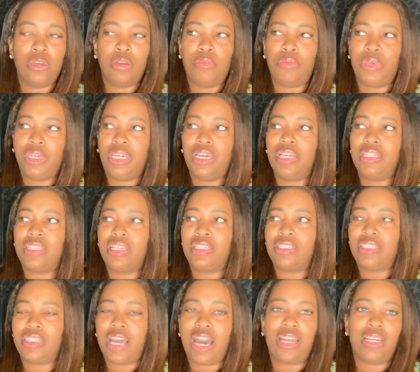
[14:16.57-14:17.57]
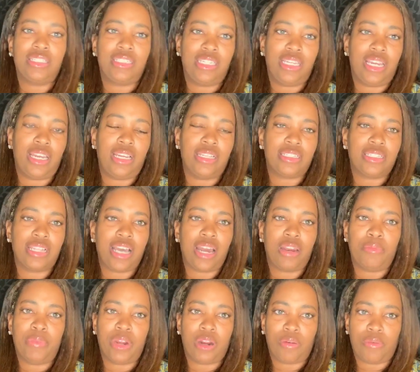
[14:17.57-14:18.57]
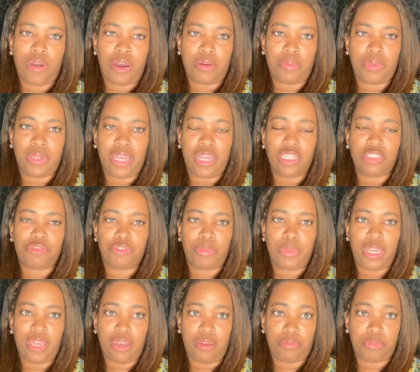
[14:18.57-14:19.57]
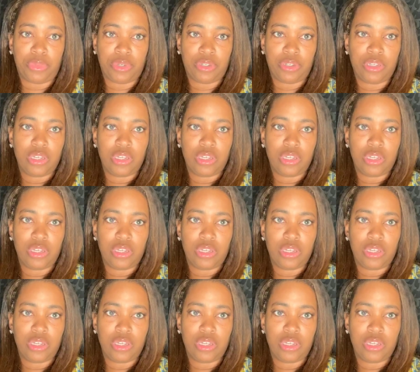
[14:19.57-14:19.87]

because it's not a tea, it's not a marijuana plant. It's from hemp.